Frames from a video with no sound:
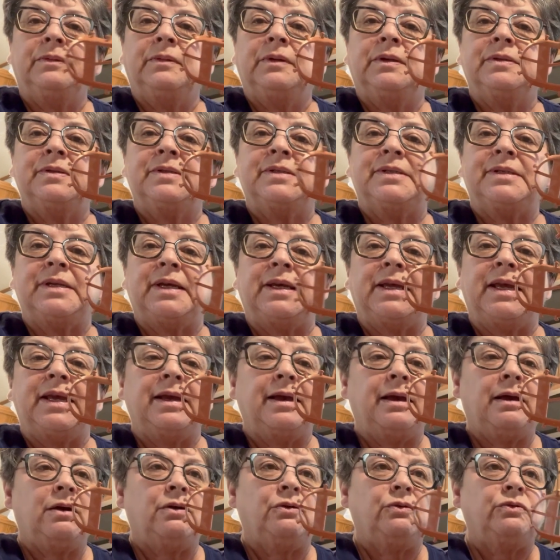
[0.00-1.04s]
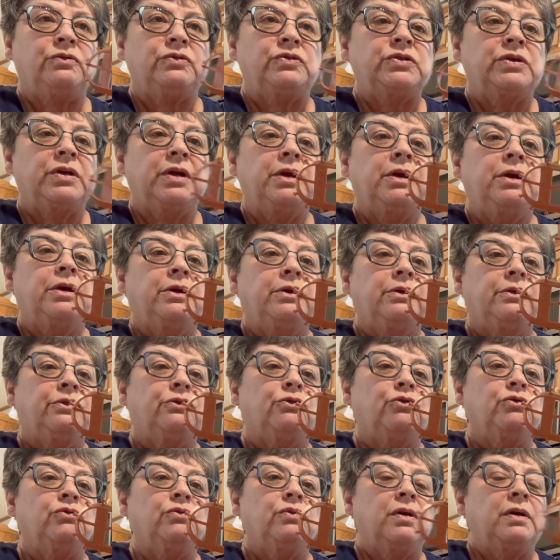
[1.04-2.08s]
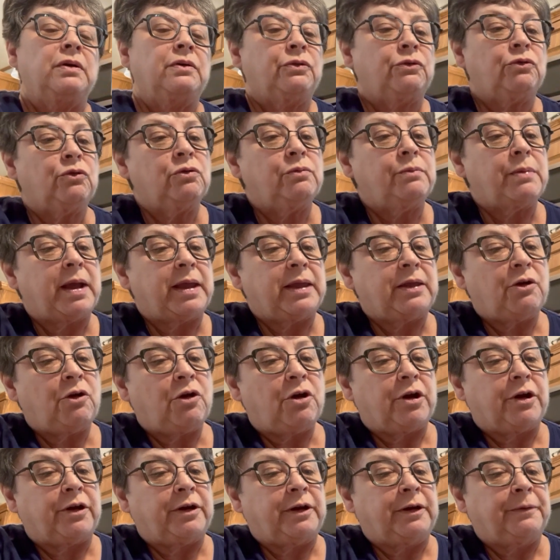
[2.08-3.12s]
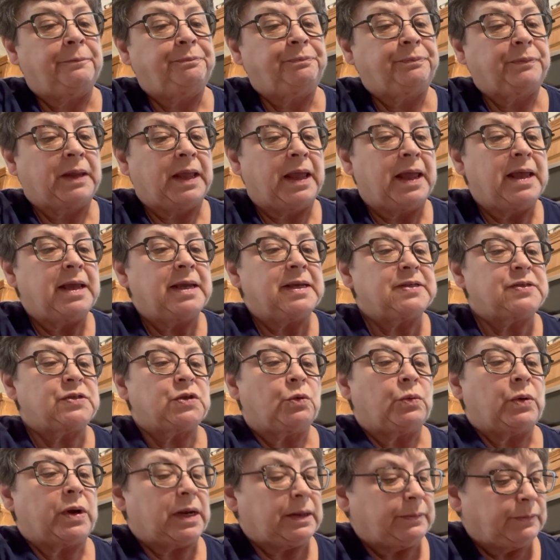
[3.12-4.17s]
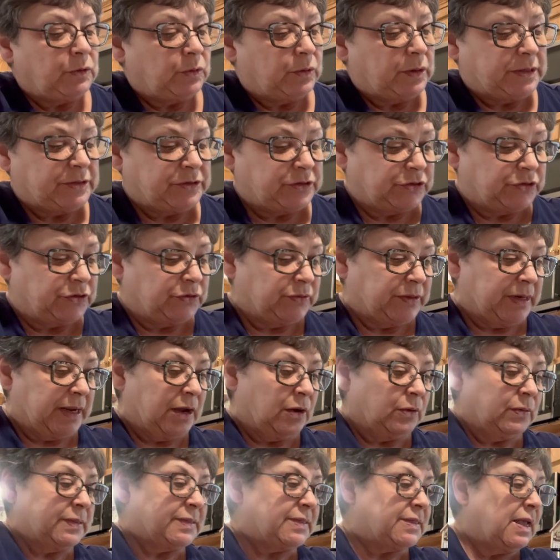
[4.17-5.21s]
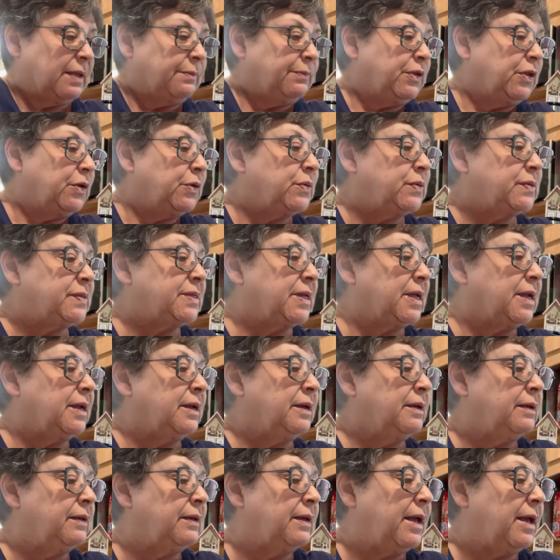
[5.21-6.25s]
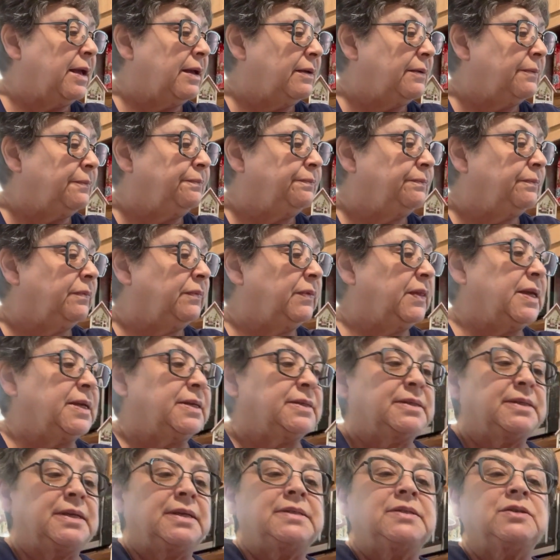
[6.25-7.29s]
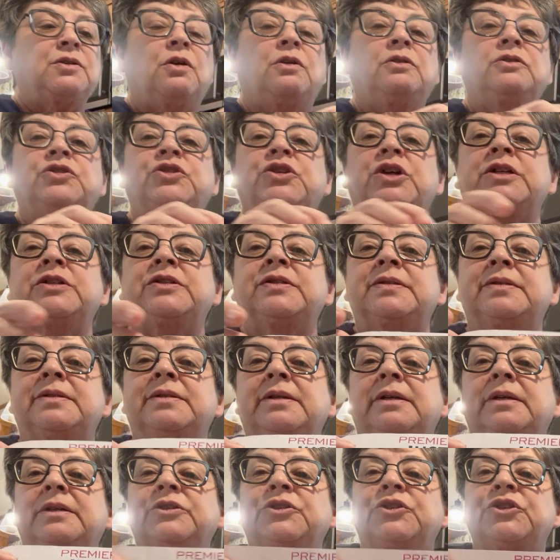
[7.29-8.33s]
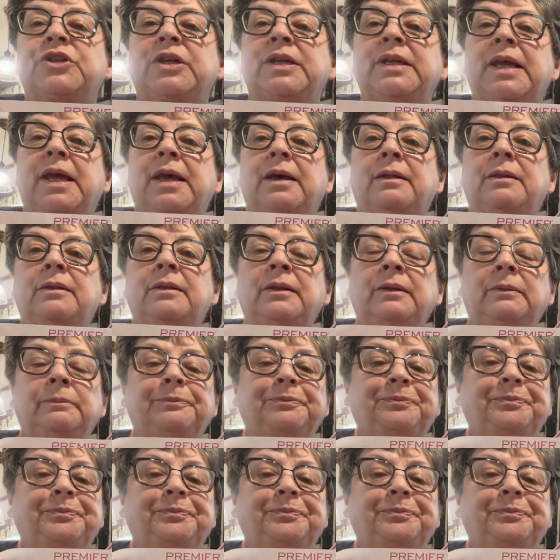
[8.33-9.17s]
sticking out through my yarn. So what I'm going to do now is I'm using this. It's called Just Chenille,